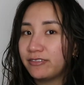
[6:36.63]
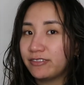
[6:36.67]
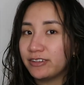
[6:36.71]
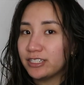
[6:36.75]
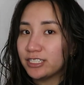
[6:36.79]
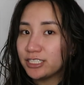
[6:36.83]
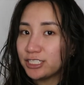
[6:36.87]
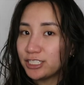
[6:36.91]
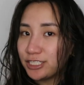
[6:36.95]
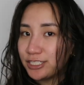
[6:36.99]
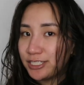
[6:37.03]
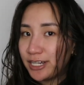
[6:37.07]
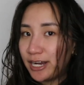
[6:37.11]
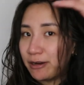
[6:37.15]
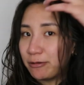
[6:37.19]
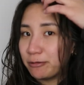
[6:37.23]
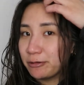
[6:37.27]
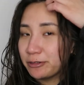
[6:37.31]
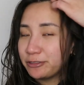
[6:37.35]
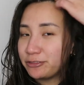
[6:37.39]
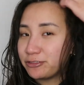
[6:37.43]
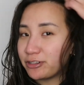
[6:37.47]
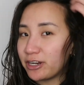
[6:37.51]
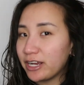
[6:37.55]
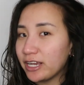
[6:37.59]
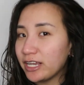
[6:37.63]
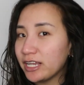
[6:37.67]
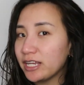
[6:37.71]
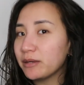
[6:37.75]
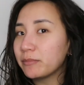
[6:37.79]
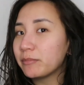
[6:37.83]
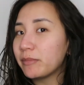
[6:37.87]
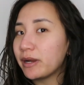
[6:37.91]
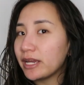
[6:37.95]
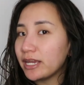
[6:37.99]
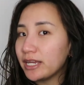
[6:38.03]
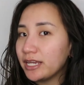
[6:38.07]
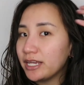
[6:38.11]
finished towel
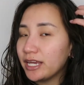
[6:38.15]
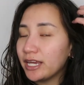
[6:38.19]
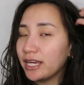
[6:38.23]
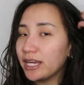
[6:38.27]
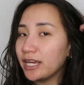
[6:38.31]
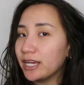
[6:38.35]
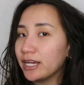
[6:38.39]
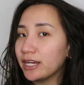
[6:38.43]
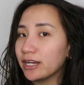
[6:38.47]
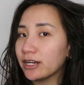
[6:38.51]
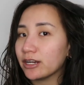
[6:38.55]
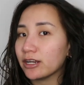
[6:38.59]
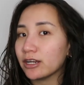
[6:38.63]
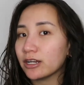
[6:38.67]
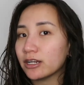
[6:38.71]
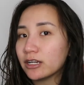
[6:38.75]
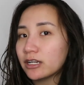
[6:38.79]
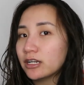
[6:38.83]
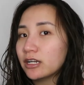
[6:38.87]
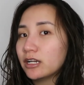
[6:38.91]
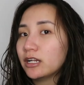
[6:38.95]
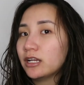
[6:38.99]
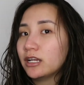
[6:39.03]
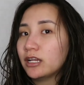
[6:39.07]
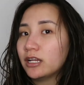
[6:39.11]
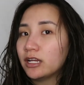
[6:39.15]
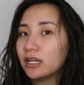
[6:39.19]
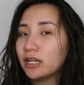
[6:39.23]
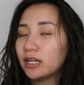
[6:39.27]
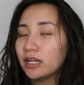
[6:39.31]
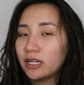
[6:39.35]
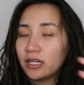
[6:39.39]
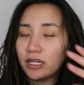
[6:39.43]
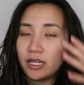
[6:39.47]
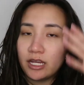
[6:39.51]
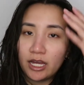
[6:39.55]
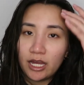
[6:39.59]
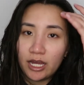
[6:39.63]
drying my hair,
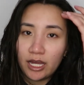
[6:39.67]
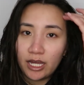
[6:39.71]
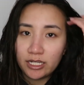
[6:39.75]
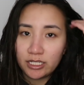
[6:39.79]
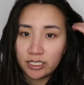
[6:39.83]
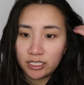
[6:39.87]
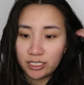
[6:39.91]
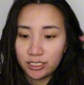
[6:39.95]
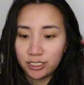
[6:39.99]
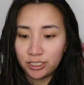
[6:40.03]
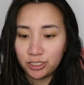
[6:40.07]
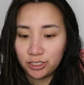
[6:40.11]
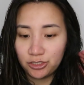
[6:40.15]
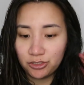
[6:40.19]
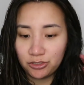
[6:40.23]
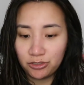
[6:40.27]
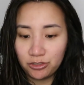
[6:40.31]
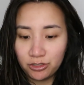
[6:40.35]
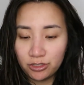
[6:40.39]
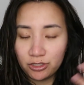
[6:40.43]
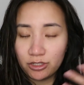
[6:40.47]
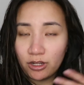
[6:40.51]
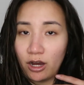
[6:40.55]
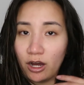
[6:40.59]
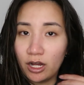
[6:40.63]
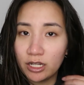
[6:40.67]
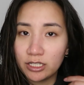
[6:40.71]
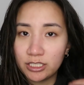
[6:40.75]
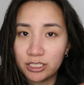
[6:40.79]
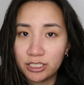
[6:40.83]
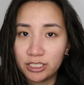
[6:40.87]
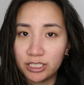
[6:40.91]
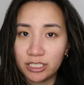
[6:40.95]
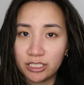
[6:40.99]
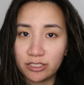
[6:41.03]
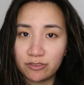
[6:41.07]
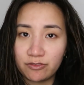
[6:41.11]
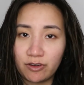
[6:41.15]
and initial thoughts
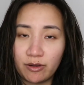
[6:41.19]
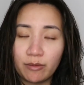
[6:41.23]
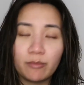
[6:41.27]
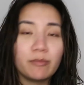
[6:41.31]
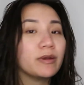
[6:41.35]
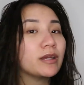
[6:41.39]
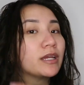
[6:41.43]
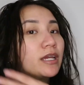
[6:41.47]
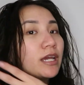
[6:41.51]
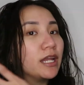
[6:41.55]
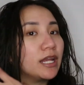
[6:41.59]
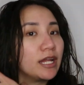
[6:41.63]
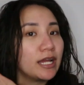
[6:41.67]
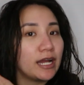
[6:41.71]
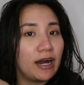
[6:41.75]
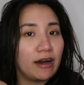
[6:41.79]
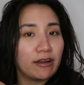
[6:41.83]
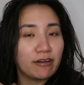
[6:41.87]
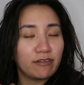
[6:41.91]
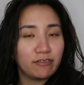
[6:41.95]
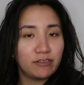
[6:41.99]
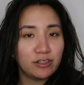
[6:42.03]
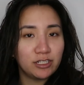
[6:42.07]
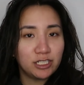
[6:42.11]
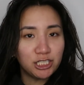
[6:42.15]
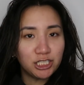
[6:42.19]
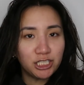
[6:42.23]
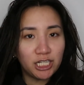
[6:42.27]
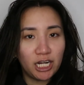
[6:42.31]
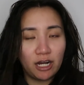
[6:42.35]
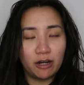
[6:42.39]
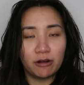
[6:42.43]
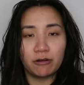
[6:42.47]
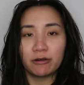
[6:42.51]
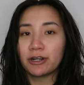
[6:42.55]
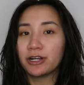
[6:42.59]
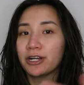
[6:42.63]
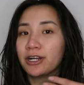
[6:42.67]
just from getting out of the
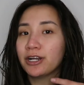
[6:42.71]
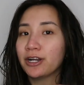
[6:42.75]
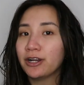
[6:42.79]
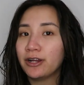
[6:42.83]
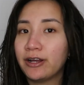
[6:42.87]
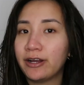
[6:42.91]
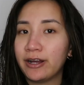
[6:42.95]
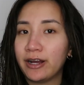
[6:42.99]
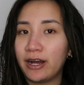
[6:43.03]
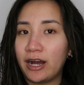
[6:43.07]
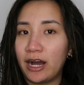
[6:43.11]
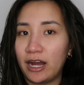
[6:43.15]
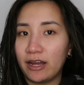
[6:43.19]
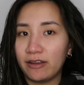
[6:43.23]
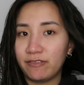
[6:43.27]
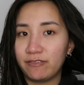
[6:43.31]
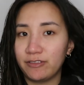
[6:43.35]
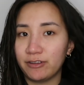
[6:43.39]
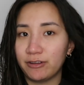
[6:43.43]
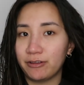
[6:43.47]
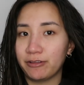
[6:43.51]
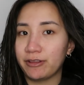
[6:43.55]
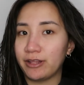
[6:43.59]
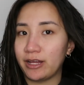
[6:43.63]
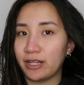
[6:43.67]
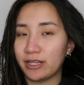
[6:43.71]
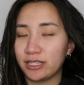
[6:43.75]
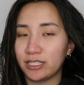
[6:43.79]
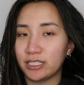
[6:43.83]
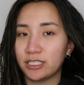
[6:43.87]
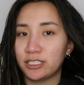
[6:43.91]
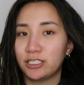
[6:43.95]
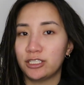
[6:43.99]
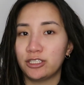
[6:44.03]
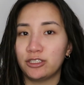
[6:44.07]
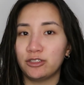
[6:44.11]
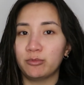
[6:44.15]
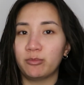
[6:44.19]
shower, I feel that
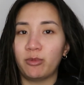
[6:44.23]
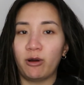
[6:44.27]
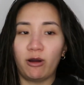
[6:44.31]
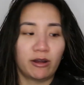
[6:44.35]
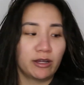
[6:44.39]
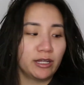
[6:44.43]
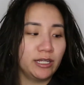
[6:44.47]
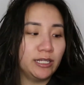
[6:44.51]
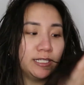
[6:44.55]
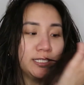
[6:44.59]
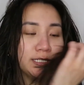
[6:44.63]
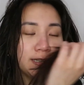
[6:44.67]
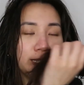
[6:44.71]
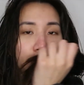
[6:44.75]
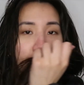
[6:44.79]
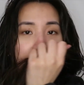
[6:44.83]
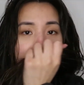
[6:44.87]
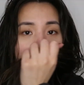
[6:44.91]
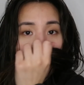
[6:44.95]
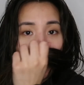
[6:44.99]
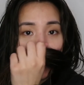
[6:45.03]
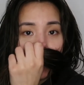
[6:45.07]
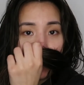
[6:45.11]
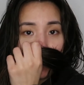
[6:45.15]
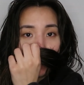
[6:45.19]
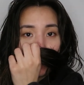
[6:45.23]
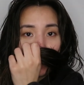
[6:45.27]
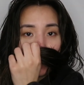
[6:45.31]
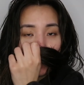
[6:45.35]
this tsubaki side,